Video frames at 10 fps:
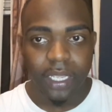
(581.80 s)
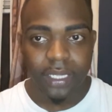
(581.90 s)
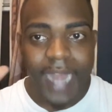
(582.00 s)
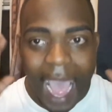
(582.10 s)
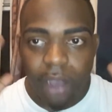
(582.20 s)

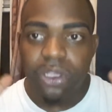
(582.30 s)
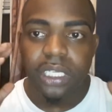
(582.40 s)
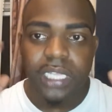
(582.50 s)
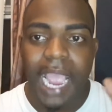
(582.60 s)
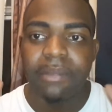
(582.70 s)
Now is
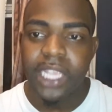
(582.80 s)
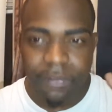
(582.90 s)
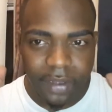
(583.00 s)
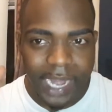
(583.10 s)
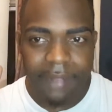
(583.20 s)
the time.
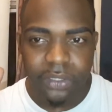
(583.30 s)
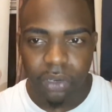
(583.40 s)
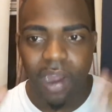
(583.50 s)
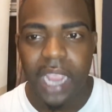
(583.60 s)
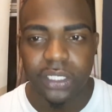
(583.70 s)
Give your life to
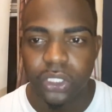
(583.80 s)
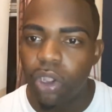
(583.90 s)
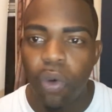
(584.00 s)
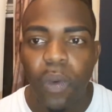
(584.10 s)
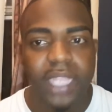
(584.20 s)
Christ.
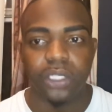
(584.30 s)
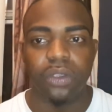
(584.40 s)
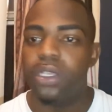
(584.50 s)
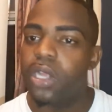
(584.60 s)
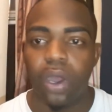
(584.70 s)
Don't wait till
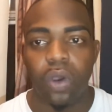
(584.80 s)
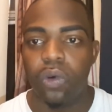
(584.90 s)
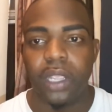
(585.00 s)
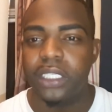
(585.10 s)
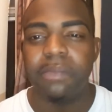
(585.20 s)
you get
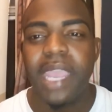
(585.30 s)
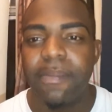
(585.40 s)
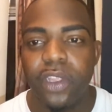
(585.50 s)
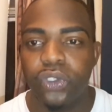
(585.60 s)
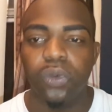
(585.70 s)
old because it may
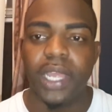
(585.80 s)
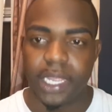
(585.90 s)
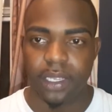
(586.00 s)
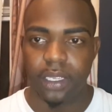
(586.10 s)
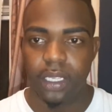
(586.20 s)
be too late.